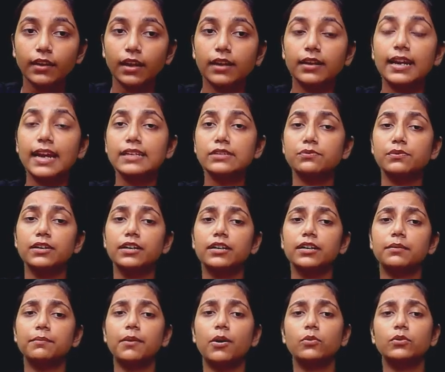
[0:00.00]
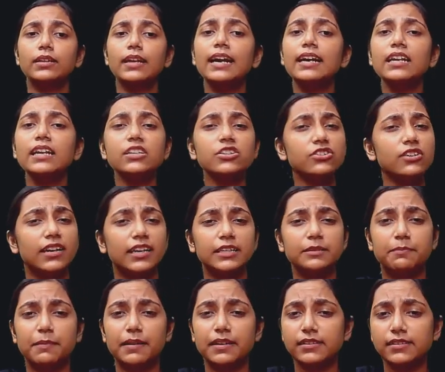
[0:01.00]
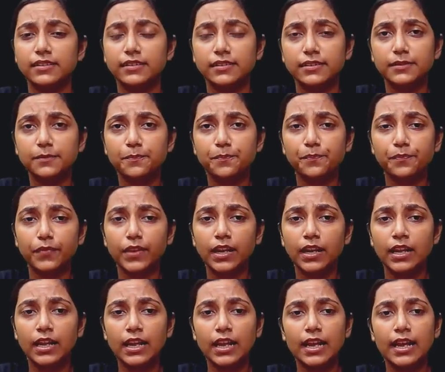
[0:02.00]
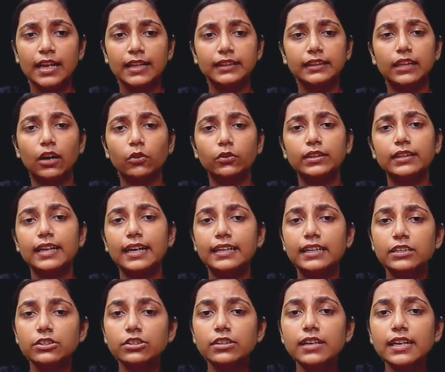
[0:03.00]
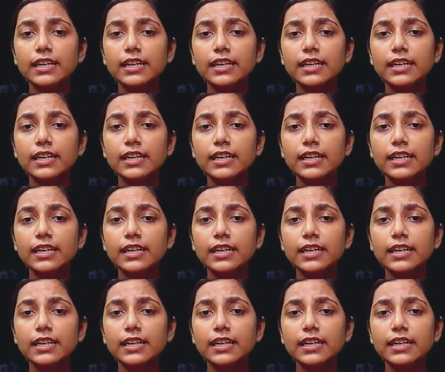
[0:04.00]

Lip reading: Next we learned about the additional expenses. Now the additional